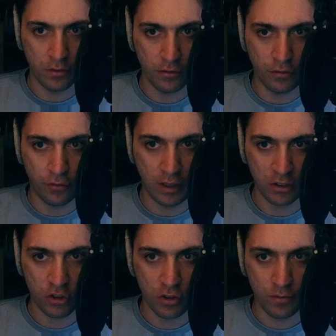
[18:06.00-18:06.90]

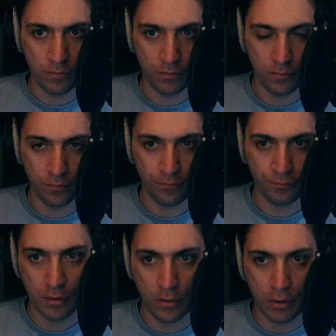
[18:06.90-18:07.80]
function
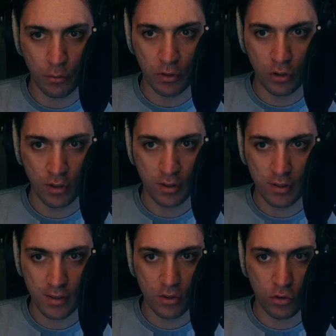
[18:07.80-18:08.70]
that returns
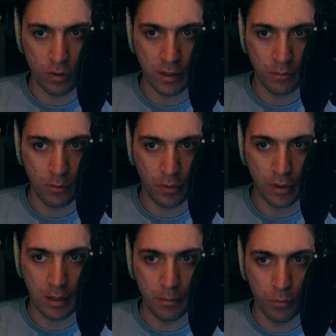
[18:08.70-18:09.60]
a string with
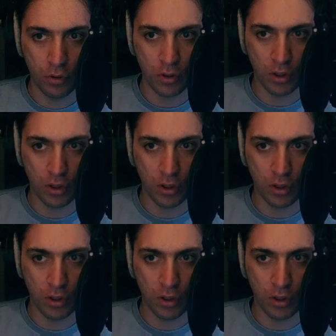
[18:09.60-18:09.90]
the input